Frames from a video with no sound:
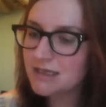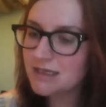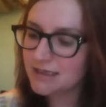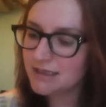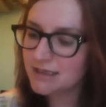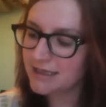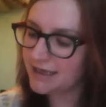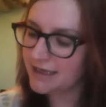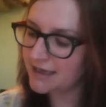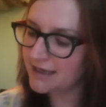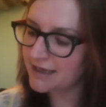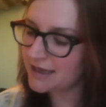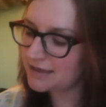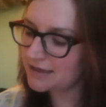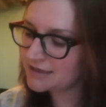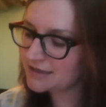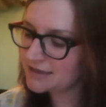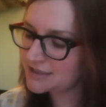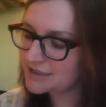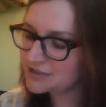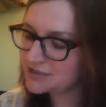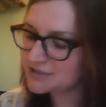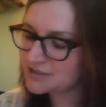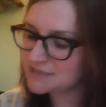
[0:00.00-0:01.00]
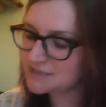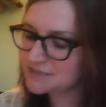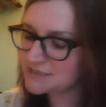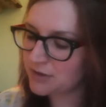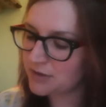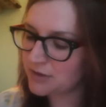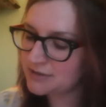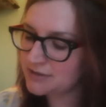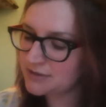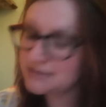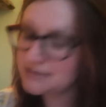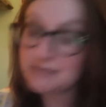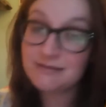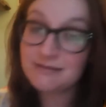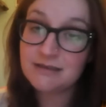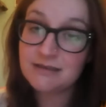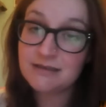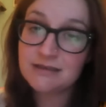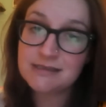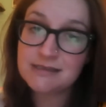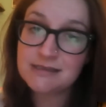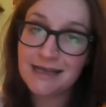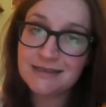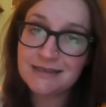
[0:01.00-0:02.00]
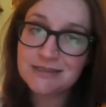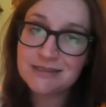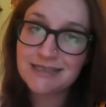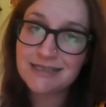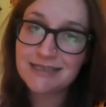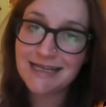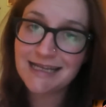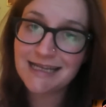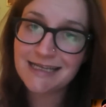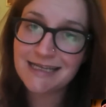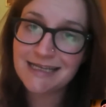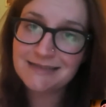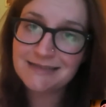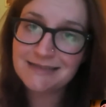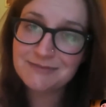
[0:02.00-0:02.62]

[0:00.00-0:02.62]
Yeah, I think they should sponsor us, actually.